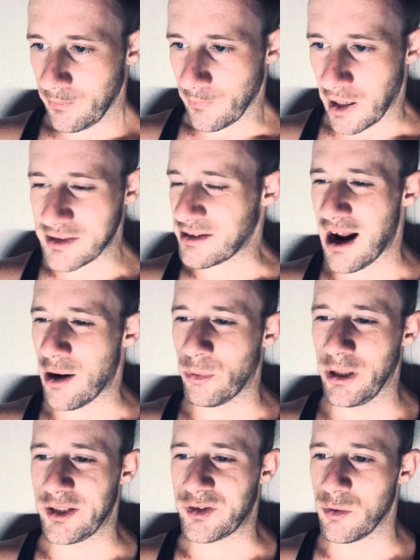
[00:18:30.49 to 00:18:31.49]
It's not
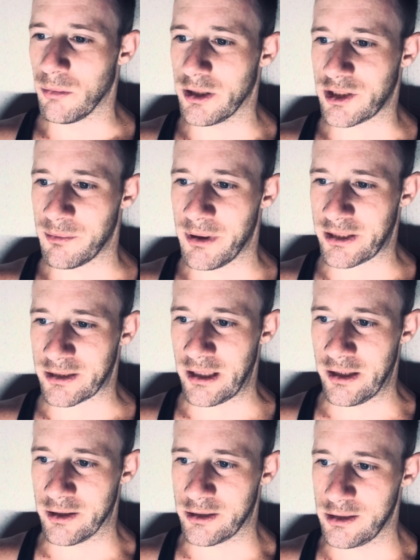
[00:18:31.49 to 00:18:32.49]
really too much mixed
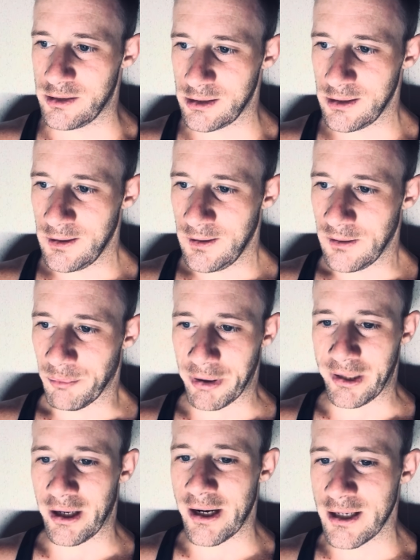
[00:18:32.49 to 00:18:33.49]
energies, but
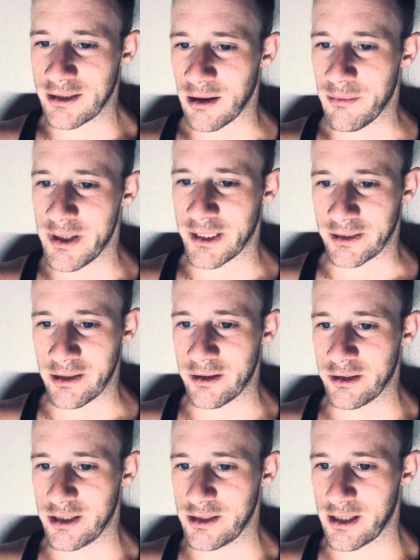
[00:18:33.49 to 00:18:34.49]
there is some mixed
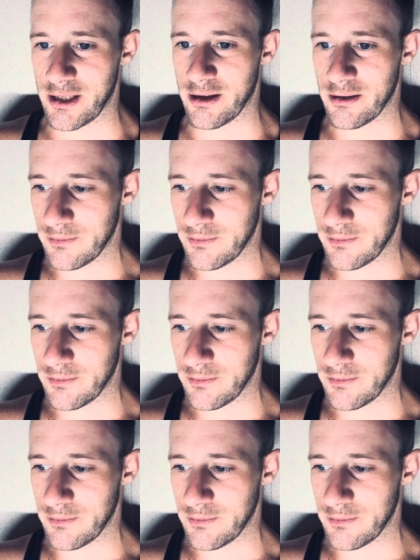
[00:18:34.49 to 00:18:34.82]
energies here.